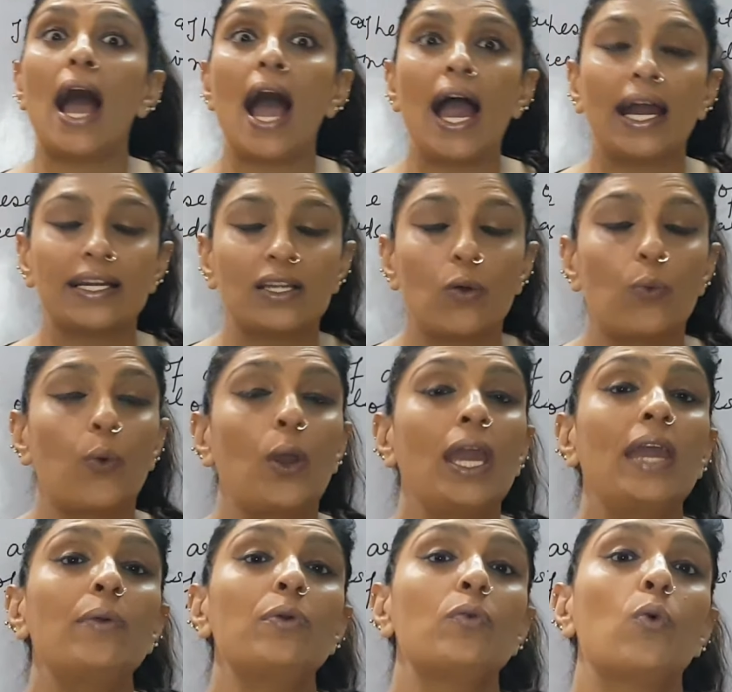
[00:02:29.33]
act, the
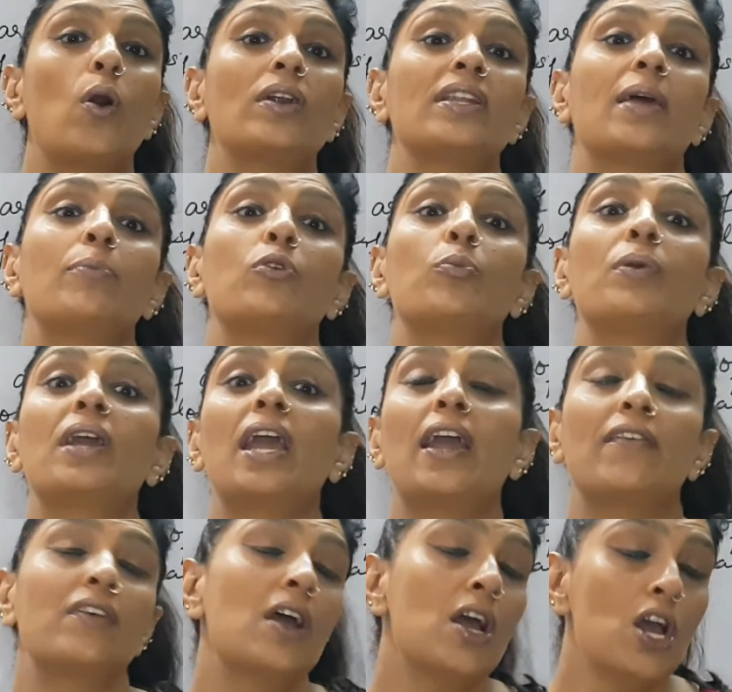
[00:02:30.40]
way we want them to
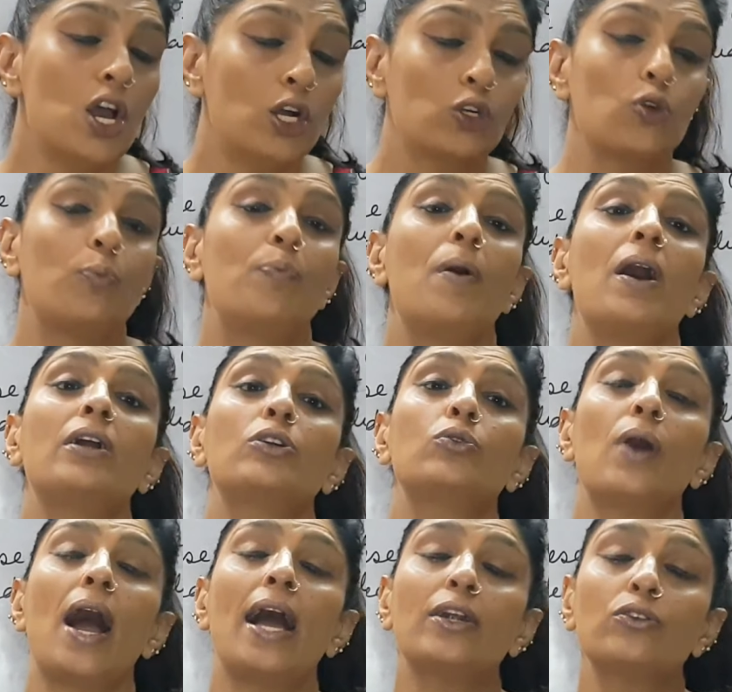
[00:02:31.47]
behave, to
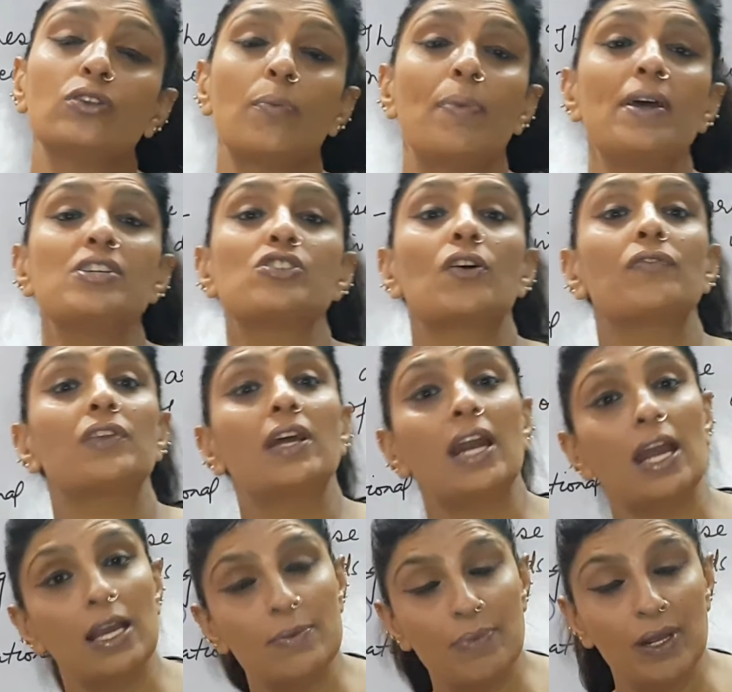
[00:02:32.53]
act to the best of their
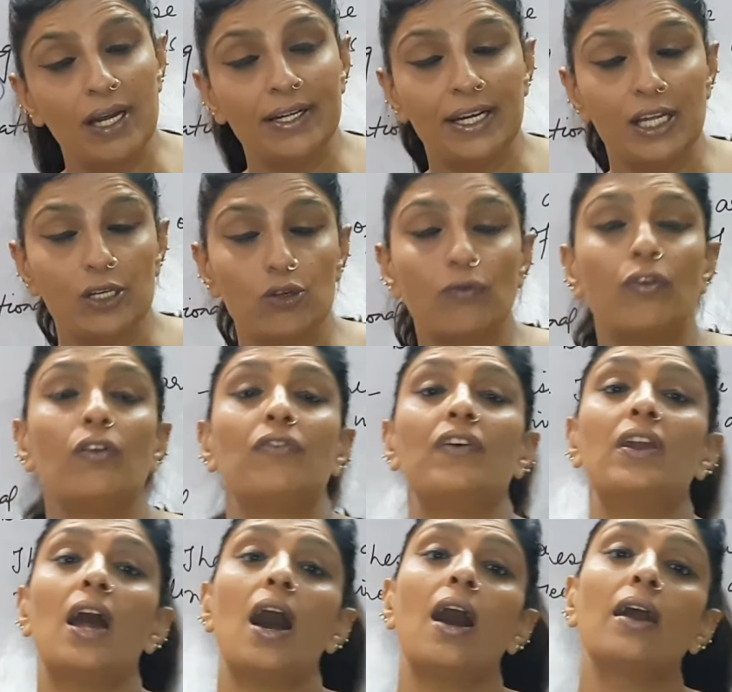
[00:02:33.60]
ability to
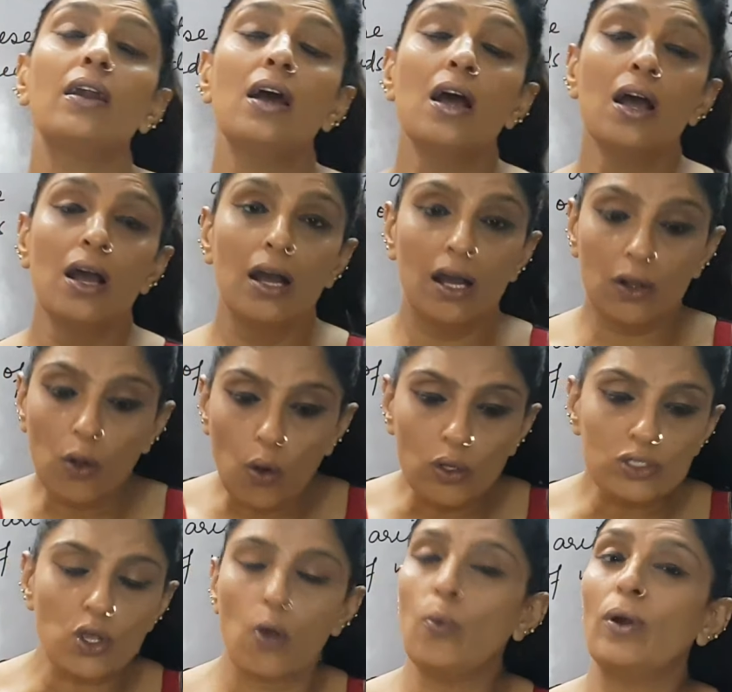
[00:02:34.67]
fulfill our
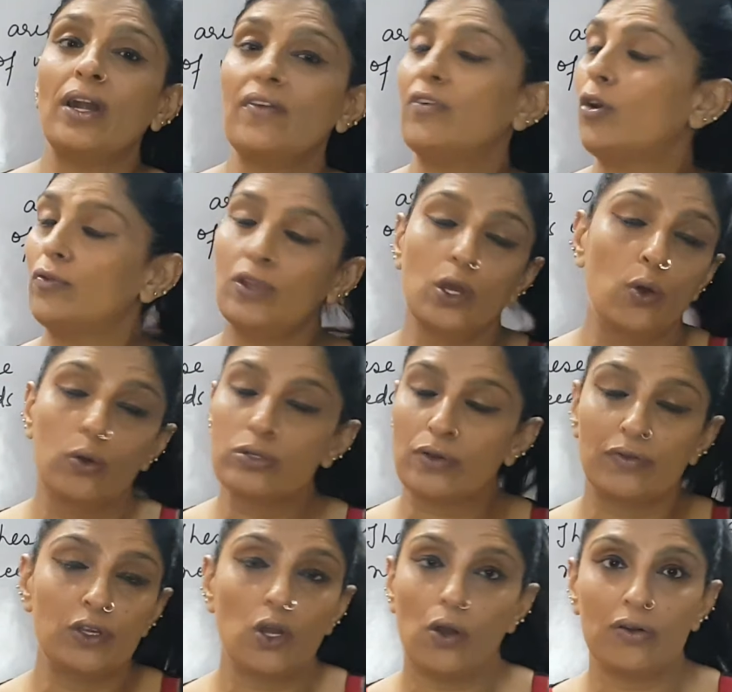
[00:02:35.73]
goals or whatever of the goals of
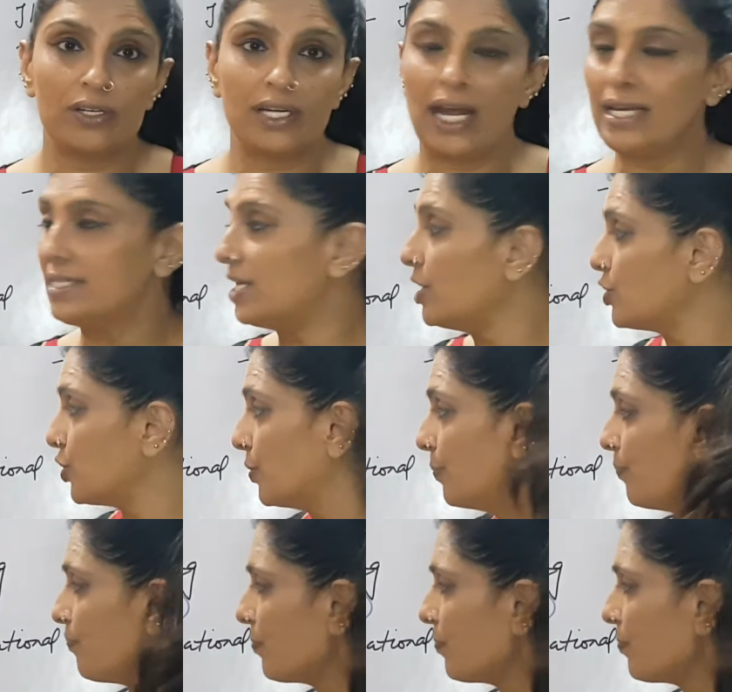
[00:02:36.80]
the organization.